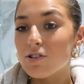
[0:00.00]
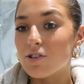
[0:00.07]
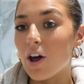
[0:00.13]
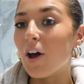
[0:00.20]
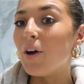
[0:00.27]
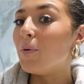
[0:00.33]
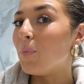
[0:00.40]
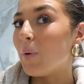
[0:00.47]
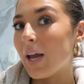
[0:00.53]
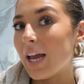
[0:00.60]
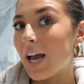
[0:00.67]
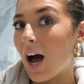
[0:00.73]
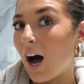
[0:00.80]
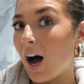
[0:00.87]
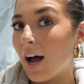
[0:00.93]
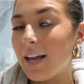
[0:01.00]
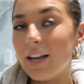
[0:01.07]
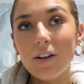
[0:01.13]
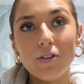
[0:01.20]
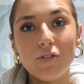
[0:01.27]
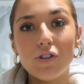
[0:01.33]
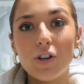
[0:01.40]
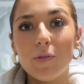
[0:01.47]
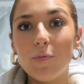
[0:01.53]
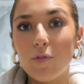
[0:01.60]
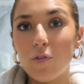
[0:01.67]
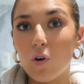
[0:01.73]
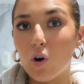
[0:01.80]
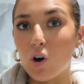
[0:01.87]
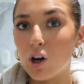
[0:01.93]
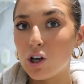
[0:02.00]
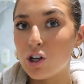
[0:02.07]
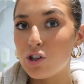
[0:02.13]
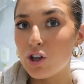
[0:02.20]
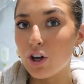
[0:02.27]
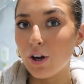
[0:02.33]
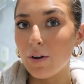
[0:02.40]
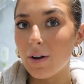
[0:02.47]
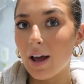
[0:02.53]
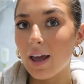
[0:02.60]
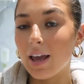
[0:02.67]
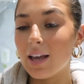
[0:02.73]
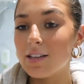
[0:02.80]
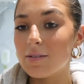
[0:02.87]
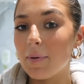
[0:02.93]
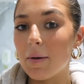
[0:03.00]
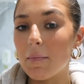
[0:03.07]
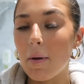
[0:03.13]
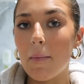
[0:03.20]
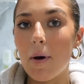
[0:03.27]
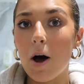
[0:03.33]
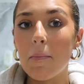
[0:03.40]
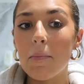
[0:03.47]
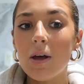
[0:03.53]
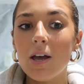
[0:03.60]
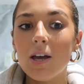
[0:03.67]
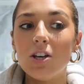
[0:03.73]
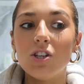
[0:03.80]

So we are in London for 2 days, me and my mum.